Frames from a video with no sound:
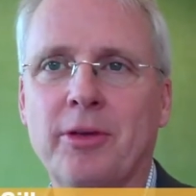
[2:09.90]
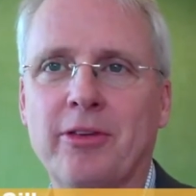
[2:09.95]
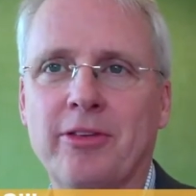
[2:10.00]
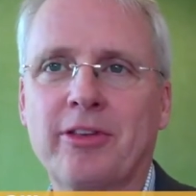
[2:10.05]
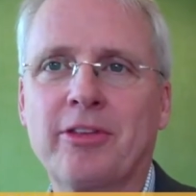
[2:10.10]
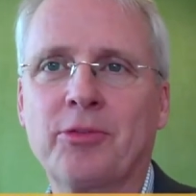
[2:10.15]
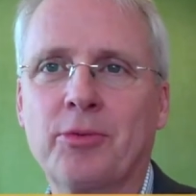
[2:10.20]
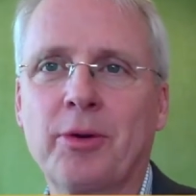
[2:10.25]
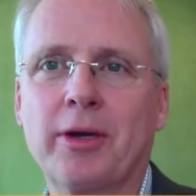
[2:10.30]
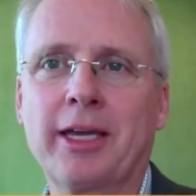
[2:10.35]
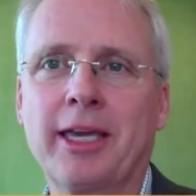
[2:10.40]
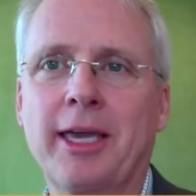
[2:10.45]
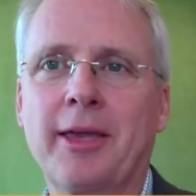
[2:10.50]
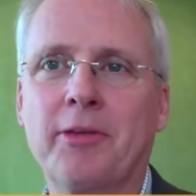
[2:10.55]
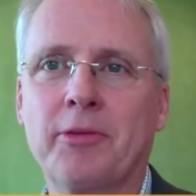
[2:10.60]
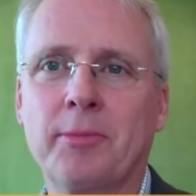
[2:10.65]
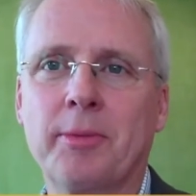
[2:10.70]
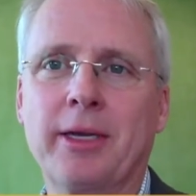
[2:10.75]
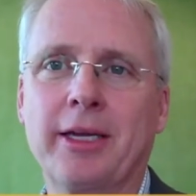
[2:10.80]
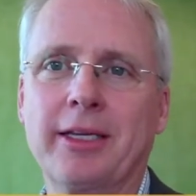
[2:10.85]
because it's what
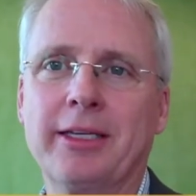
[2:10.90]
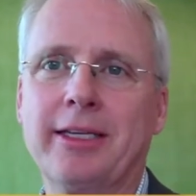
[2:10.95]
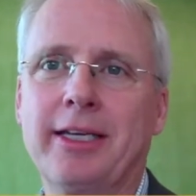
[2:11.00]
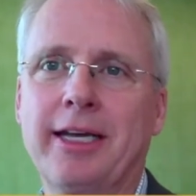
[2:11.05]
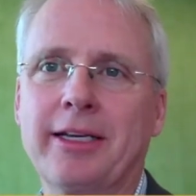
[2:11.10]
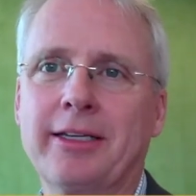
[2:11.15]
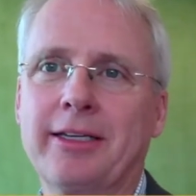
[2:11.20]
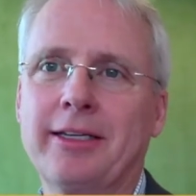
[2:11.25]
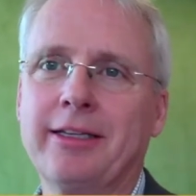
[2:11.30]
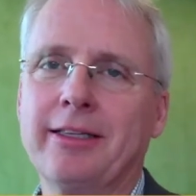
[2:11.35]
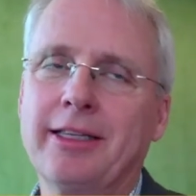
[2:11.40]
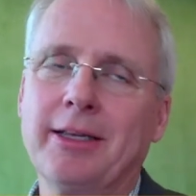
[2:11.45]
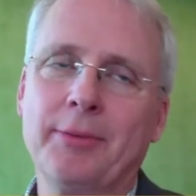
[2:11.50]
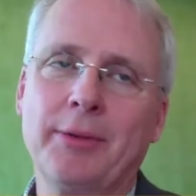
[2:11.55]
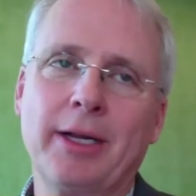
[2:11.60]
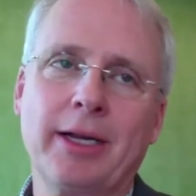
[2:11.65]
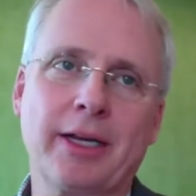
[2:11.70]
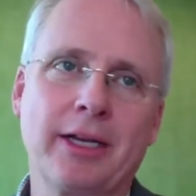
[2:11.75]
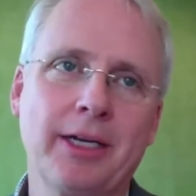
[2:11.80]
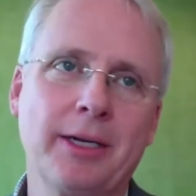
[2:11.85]
keeps me connected. Then
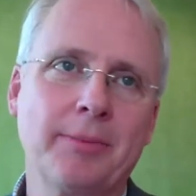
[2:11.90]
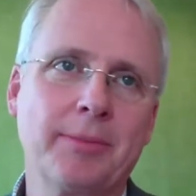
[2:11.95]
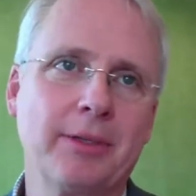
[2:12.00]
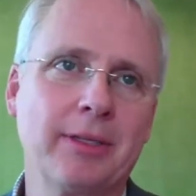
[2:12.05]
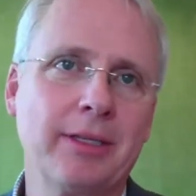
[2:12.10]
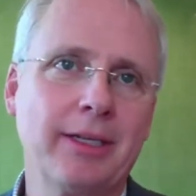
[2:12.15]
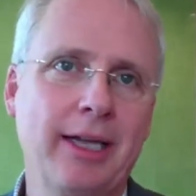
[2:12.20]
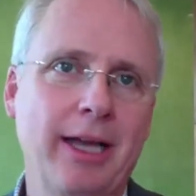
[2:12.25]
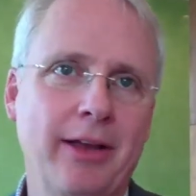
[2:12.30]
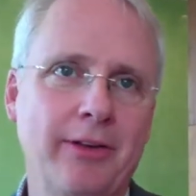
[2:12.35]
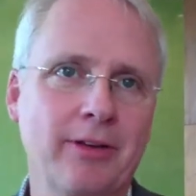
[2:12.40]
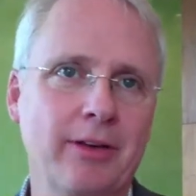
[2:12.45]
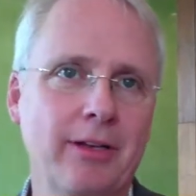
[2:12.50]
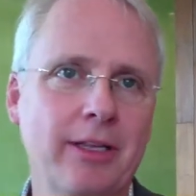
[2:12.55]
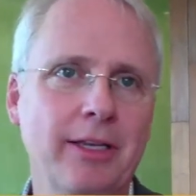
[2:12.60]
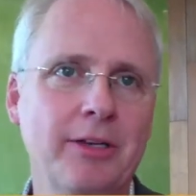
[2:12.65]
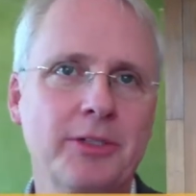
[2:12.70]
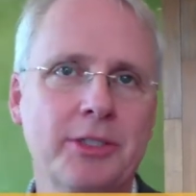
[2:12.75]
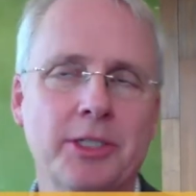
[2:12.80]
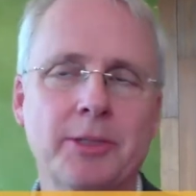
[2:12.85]
when I come to the
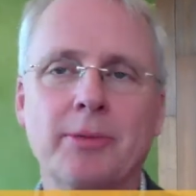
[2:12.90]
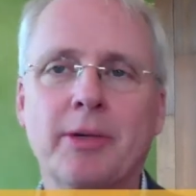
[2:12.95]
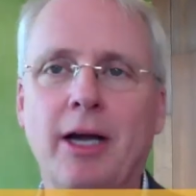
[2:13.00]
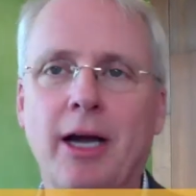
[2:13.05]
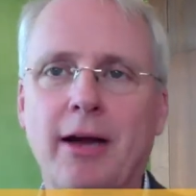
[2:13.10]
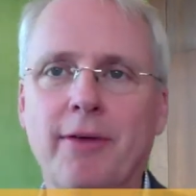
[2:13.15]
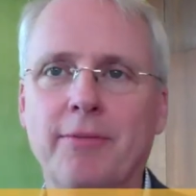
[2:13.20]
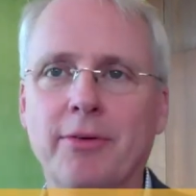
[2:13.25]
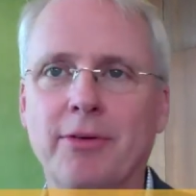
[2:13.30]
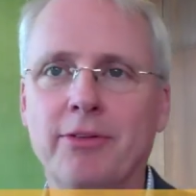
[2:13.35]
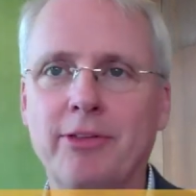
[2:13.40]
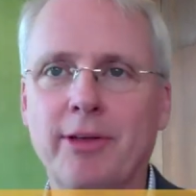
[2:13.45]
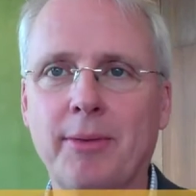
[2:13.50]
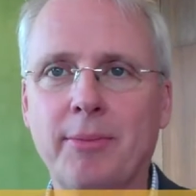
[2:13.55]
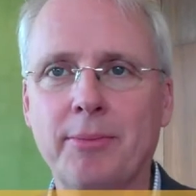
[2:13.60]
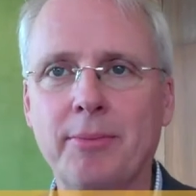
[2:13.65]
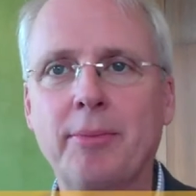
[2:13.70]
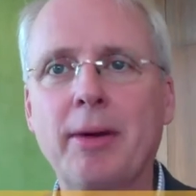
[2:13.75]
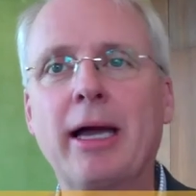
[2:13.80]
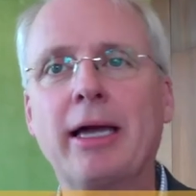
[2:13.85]
National Leadership Conference,
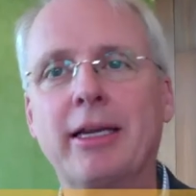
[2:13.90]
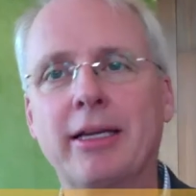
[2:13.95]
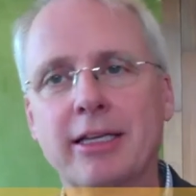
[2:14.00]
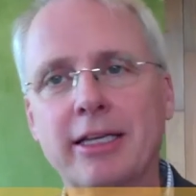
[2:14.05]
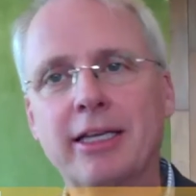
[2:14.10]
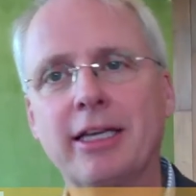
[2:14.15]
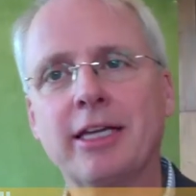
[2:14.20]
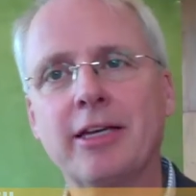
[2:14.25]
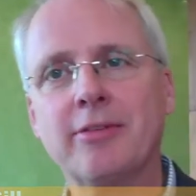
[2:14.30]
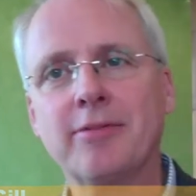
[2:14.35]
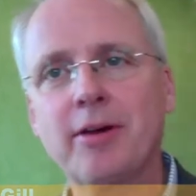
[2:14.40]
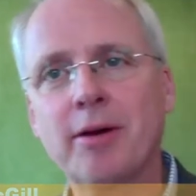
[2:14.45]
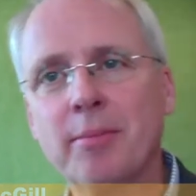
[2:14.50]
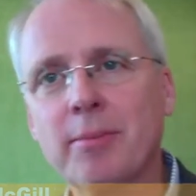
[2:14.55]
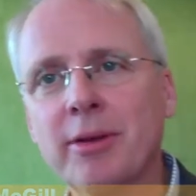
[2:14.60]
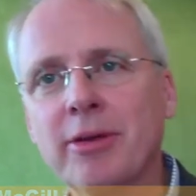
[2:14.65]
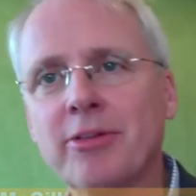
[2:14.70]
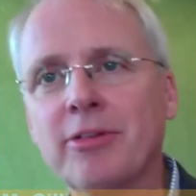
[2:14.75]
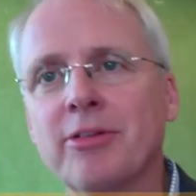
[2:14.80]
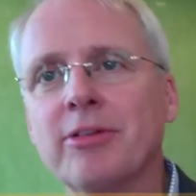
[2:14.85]
I'm reminded again of our
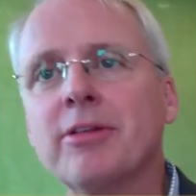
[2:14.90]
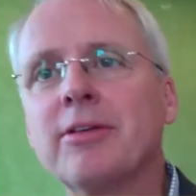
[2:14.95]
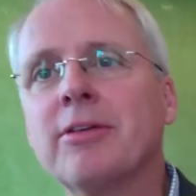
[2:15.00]
mission,